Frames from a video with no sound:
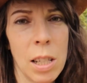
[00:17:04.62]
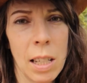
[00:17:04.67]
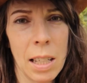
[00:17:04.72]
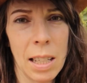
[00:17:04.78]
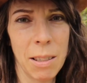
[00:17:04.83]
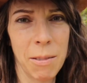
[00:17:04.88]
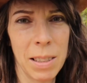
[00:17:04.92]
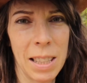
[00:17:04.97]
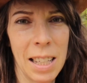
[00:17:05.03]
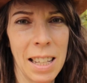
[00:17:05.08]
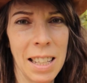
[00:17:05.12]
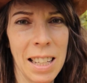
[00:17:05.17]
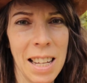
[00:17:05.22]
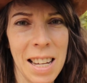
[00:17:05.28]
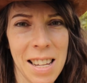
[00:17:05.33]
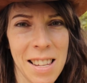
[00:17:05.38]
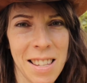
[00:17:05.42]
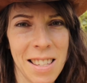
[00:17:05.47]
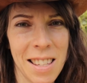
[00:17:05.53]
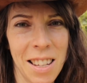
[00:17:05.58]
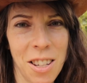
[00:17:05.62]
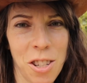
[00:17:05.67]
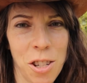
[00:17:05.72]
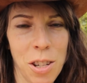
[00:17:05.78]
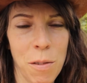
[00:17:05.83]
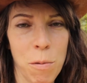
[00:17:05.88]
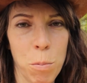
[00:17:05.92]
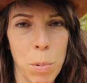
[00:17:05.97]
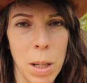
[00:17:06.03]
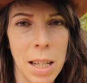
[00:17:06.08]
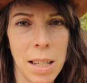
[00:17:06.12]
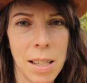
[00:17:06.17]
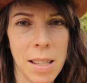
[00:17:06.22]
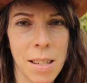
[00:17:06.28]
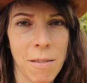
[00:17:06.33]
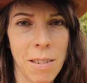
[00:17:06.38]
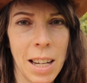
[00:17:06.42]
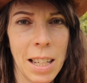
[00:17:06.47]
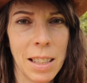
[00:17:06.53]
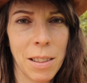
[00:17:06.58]
dealing with that last section of
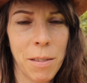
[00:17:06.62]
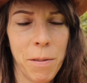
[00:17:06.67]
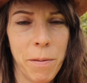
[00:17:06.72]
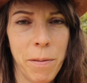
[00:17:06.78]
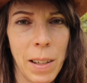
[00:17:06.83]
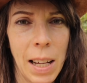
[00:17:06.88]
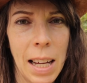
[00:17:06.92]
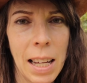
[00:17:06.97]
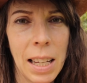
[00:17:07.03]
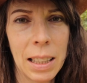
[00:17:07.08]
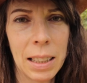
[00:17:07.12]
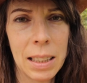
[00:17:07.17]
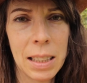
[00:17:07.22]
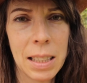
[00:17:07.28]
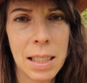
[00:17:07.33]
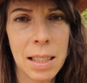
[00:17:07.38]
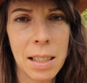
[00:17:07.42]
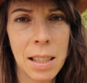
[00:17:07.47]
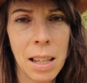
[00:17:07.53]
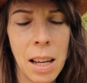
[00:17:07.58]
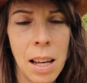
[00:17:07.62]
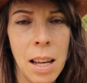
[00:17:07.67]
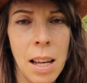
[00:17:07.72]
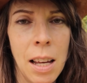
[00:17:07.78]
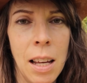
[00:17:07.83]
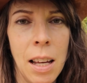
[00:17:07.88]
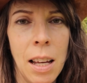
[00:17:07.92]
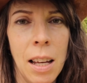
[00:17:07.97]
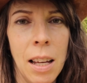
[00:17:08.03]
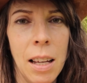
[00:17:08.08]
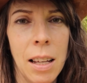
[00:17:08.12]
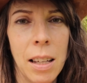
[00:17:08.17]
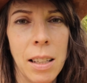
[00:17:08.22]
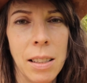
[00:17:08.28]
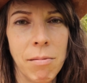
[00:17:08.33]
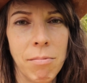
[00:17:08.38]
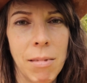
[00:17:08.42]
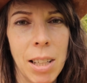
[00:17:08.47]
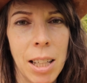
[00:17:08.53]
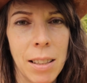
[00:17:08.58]
weeds around the flax,
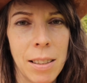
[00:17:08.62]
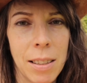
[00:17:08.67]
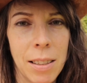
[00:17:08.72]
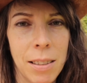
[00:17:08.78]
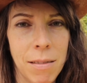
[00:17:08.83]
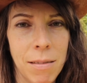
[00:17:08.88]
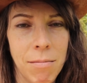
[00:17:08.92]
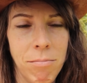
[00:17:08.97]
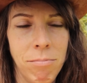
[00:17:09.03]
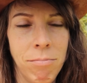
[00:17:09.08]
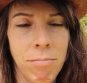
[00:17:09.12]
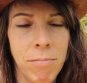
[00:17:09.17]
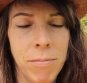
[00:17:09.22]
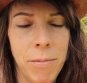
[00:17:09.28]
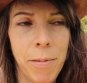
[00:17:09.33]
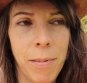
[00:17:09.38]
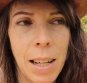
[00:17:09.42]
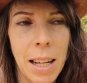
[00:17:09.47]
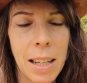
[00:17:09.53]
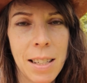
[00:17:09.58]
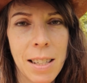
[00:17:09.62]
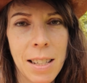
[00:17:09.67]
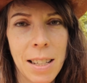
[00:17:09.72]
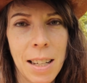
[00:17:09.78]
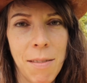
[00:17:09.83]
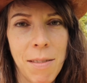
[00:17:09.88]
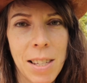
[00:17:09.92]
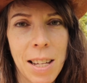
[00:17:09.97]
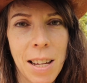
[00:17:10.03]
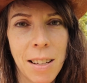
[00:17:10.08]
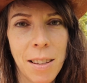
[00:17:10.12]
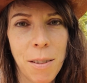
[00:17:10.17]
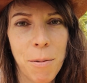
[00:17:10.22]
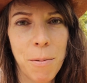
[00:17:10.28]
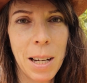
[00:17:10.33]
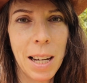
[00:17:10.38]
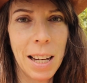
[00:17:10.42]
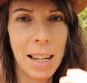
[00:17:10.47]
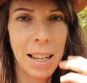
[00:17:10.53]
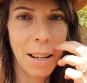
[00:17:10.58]
and get the flax leaves out of the
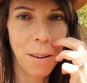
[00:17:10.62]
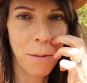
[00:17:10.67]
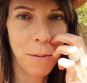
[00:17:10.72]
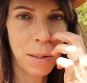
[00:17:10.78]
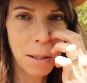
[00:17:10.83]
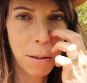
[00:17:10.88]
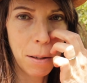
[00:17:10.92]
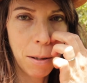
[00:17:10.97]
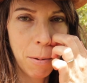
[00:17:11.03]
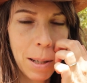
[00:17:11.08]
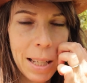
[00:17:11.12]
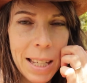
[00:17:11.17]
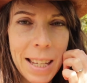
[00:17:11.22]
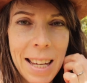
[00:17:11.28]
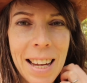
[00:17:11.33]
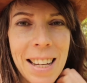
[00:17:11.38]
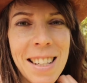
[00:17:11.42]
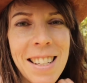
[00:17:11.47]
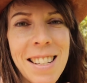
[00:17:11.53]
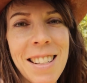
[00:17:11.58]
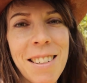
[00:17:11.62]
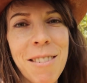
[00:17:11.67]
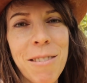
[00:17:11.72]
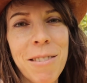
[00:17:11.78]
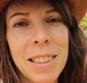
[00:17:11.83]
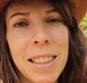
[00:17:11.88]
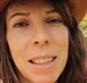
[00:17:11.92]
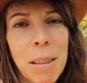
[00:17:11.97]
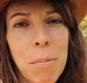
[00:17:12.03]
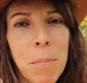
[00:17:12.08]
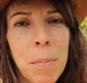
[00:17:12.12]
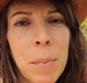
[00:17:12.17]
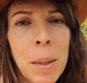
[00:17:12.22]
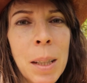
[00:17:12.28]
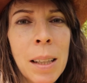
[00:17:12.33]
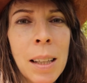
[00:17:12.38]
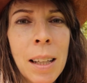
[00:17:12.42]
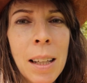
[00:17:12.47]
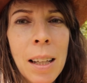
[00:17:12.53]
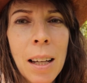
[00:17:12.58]
way enough so that we can deal with them.
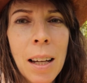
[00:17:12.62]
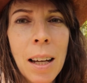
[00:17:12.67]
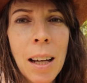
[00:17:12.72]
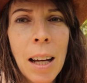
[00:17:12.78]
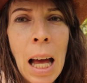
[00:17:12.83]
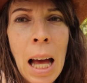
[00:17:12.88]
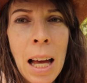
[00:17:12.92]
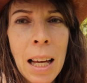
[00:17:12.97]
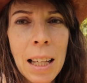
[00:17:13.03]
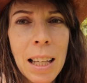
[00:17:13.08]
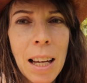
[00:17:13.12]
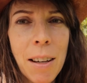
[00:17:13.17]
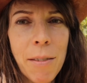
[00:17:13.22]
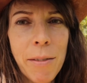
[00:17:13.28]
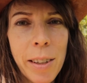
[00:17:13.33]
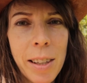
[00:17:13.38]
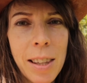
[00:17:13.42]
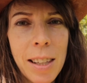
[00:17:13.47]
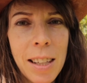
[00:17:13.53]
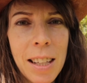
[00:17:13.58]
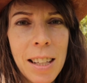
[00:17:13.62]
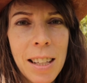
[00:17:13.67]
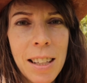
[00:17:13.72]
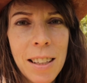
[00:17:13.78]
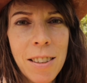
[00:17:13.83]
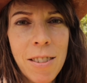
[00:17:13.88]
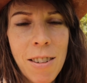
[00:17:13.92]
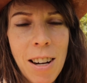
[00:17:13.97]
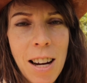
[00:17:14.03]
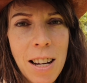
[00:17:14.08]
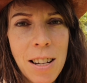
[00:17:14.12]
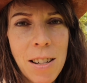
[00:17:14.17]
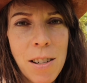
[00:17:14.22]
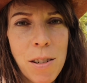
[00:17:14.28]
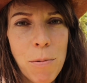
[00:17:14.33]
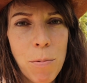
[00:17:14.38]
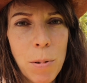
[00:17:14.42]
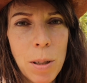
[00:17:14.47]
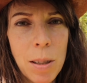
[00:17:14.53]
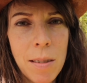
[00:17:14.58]
Cover the
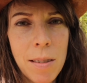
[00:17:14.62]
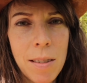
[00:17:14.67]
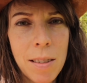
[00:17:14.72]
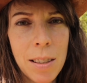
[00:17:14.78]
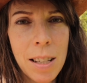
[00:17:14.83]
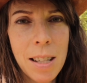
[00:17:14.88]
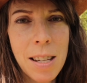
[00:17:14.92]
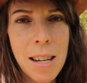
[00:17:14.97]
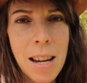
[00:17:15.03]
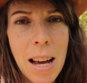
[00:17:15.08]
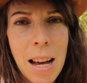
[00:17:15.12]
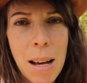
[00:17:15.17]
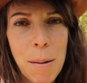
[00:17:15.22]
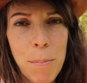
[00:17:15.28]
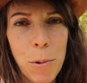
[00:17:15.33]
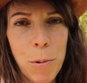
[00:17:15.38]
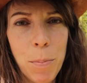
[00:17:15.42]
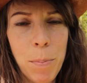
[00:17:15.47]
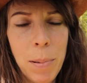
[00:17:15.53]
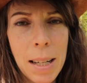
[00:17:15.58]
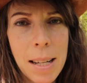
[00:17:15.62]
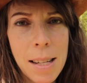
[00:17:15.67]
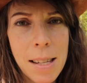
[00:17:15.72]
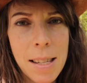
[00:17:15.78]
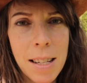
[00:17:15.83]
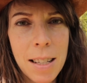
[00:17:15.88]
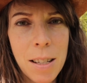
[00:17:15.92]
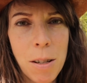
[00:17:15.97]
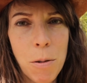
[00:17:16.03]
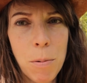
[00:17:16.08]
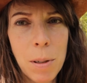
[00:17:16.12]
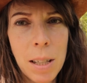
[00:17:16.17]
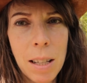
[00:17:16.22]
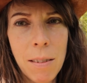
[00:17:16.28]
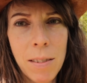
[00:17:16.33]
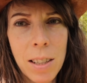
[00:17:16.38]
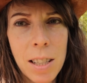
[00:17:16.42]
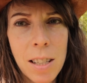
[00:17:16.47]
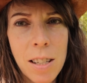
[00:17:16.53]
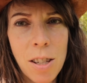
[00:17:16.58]
ground with a tarp or plastic or
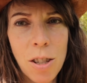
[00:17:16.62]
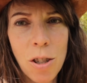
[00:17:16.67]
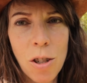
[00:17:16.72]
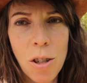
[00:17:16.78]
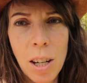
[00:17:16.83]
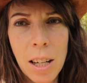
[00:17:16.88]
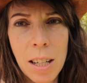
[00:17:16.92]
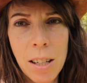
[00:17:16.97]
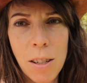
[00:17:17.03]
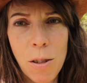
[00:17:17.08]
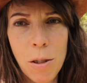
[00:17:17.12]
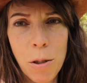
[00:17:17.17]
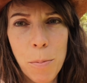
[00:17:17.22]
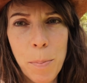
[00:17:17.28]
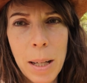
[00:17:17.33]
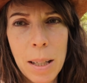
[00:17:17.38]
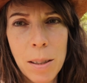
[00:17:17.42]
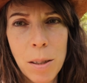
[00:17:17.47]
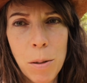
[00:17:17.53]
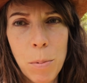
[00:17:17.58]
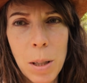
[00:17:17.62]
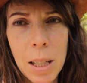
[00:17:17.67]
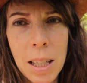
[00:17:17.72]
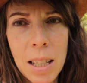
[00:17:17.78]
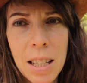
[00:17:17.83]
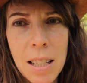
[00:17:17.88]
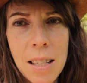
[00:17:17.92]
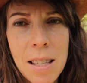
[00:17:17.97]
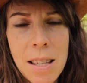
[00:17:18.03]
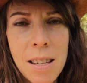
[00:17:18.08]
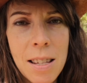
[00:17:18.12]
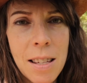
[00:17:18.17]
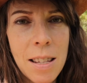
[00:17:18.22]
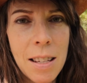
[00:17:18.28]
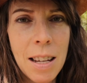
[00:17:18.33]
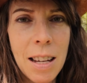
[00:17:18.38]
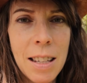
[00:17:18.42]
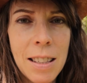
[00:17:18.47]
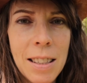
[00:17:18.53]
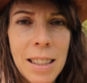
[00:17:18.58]
whatever to try and knock back the weeds,
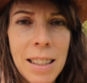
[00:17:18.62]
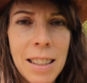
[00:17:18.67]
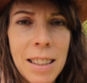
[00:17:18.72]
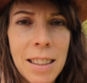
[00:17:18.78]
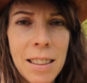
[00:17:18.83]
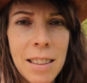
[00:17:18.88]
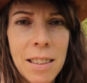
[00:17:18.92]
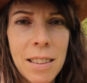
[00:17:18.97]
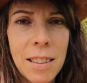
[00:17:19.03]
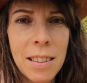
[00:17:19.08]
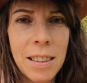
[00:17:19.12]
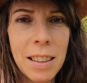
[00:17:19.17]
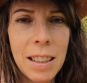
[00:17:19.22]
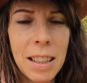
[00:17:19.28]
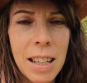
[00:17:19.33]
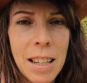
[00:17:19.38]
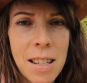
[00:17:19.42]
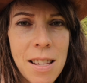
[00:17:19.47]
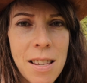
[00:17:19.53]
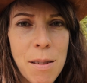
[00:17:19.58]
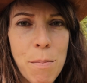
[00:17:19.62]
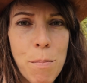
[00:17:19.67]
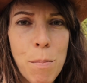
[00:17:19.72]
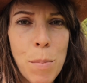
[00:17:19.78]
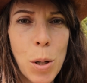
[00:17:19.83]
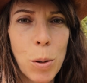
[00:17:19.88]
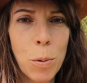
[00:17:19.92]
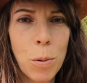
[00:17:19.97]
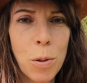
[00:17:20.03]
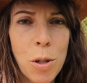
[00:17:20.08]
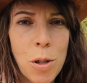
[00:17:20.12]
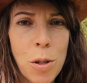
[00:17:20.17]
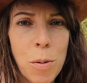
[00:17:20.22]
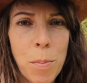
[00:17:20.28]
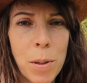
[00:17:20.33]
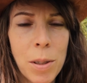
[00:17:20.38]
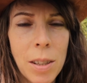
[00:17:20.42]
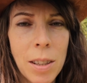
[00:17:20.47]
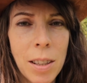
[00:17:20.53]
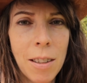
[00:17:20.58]
and then get some mulch to
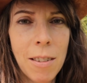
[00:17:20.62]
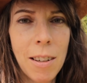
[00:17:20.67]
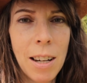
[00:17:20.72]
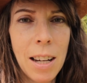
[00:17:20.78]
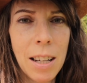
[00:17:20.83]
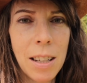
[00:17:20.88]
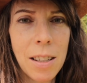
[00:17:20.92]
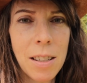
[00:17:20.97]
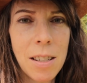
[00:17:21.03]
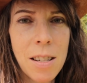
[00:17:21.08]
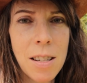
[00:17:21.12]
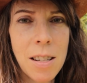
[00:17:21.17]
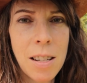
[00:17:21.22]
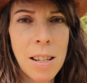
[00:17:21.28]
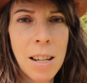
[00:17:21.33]
put on the ground.